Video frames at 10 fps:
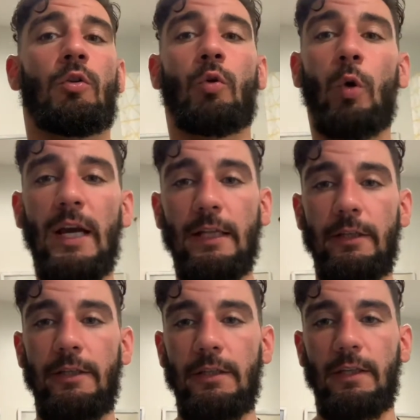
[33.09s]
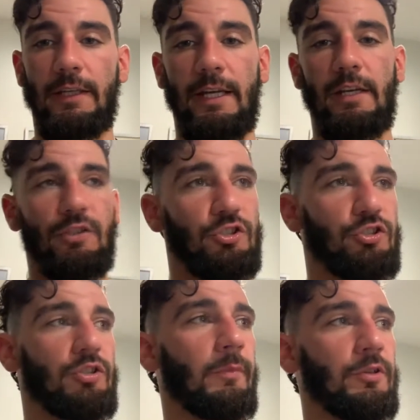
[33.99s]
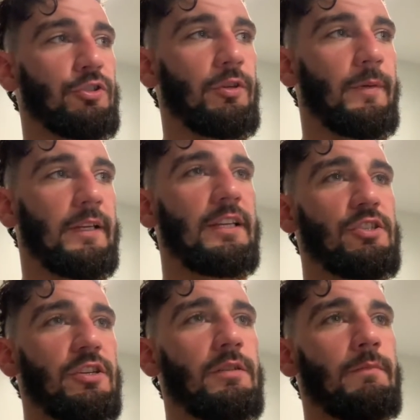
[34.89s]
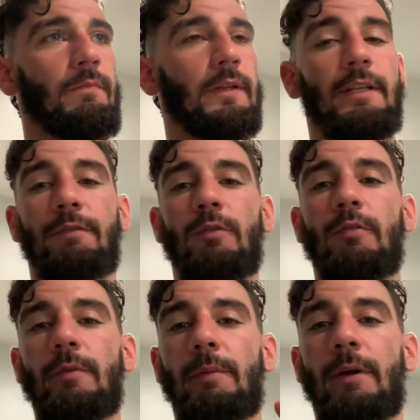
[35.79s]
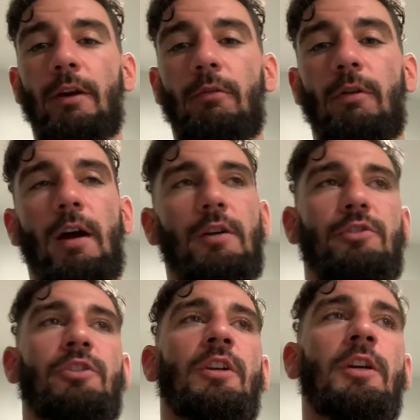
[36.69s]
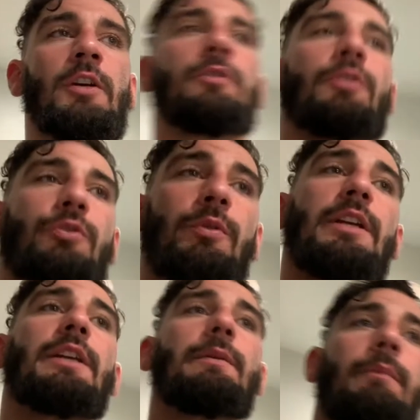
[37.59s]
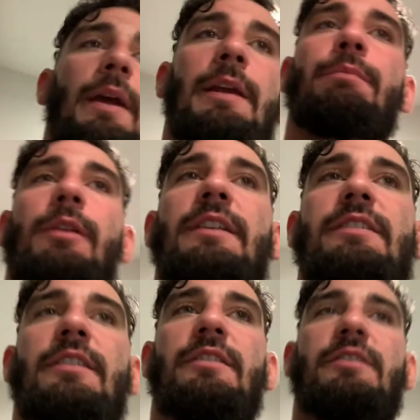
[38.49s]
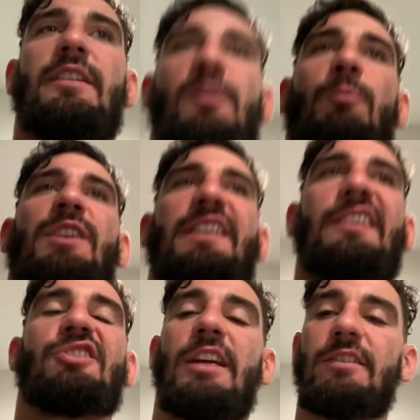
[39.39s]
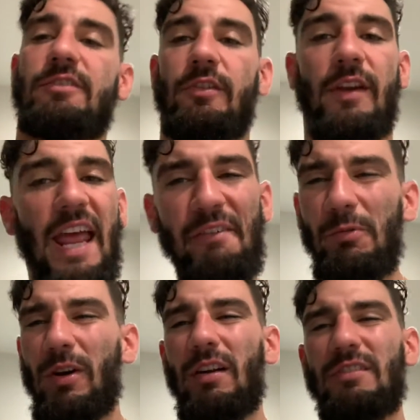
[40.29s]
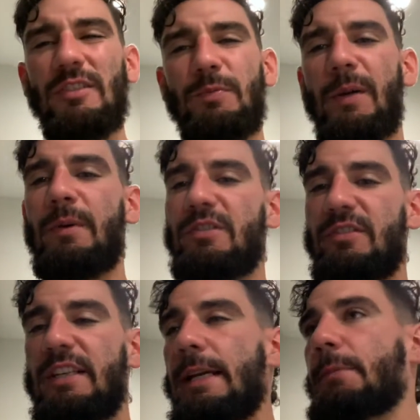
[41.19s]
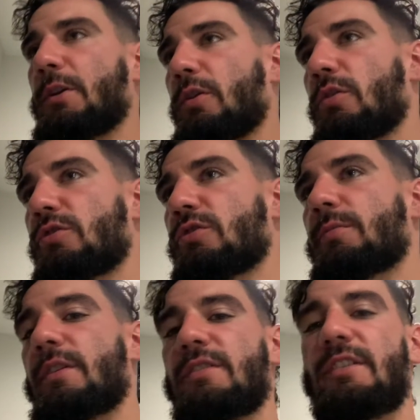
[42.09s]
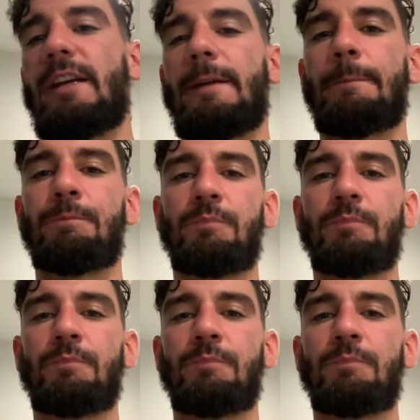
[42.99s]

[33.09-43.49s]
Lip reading: quickly, again, I'm gonna show you my kitchen, my living room, and my garage. The 3 main places that we did changes on. Everywhere else is pretty much the same. The girls' room are the same.